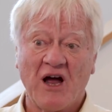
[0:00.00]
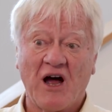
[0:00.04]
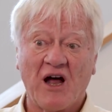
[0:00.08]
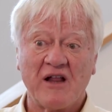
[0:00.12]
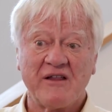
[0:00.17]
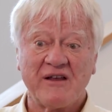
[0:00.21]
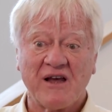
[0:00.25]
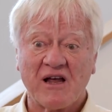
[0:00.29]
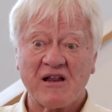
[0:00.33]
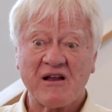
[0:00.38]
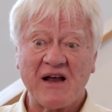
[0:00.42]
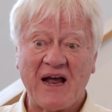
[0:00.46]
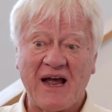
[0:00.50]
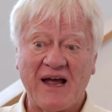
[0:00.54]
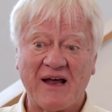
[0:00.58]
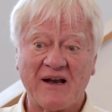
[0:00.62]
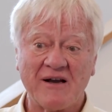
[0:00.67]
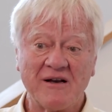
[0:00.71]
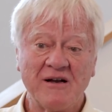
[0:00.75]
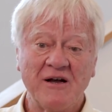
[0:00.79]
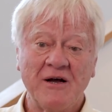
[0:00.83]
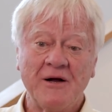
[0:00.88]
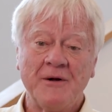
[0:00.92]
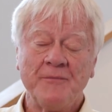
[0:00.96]
On the other
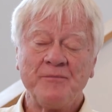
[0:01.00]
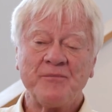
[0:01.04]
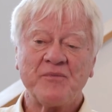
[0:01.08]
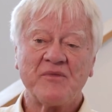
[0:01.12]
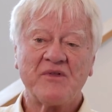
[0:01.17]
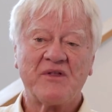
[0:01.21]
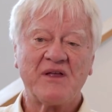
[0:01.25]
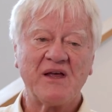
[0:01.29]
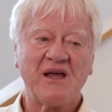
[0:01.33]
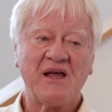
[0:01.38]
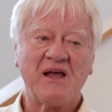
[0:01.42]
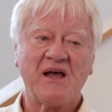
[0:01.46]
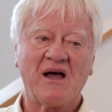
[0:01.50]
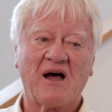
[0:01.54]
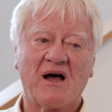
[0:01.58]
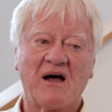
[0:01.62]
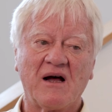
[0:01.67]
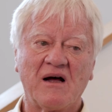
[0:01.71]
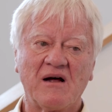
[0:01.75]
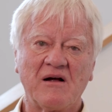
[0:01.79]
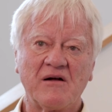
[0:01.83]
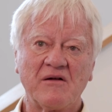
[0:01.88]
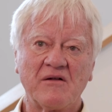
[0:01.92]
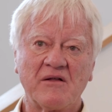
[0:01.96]
hand, the,
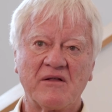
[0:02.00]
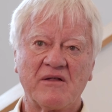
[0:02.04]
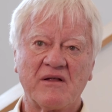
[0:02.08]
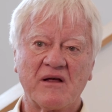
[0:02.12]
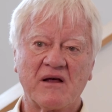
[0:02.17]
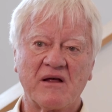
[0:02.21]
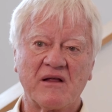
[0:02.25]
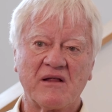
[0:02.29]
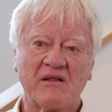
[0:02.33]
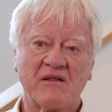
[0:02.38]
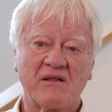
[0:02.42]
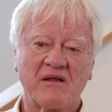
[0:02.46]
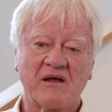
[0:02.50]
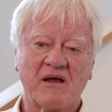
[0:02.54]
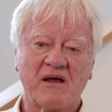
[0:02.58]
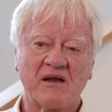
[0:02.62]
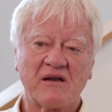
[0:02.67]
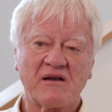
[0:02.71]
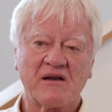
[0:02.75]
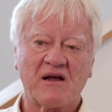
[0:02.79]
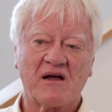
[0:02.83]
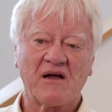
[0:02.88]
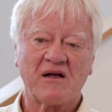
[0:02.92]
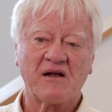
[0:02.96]
uh, the,
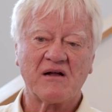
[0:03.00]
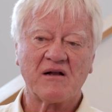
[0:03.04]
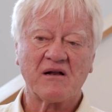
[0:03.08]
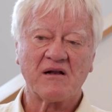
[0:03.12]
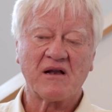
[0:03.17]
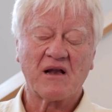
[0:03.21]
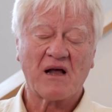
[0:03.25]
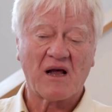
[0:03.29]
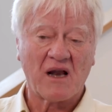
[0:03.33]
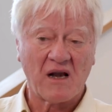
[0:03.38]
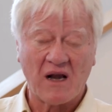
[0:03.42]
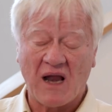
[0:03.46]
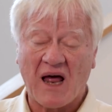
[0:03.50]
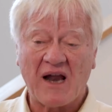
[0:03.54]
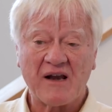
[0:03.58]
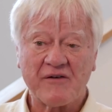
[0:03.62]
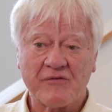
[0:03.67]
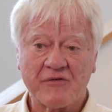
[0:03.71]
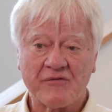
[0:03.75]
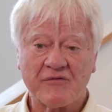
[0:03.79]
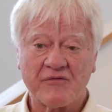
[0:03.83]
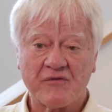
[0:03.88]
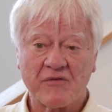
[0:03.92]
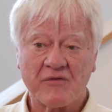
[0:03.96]
that uh, a lot
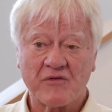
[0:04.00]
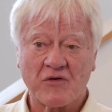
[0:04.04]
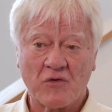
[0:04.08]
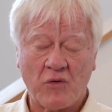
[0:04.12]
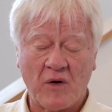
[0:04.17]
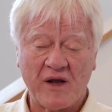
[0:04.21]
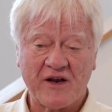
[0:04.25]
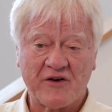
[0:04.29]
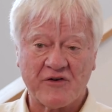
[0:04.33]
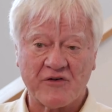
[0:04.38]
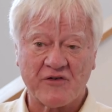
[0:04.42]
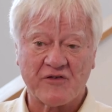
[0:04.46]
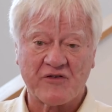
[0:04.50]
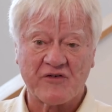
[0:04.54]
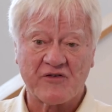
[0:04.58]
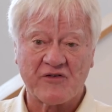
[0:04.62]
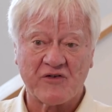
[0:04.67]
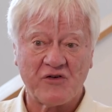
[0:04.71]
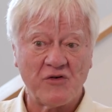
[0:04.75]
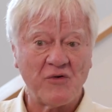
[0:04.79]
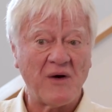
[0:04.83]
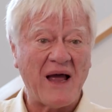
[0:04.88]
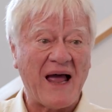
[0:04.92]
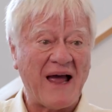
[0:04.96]
of Quakers
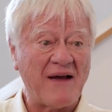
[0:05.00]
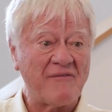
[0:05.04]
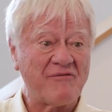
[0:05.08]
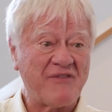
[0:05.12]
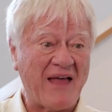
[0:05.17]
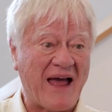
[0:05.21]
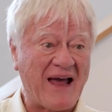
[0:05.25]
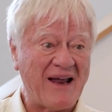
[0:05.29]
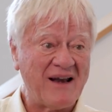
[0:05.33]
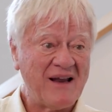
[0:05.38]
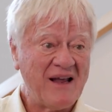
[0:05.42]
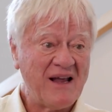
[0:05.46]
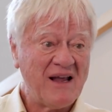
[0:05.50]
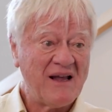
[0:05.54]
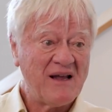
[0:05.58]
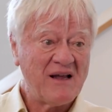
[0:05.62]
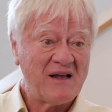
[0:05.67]
do have that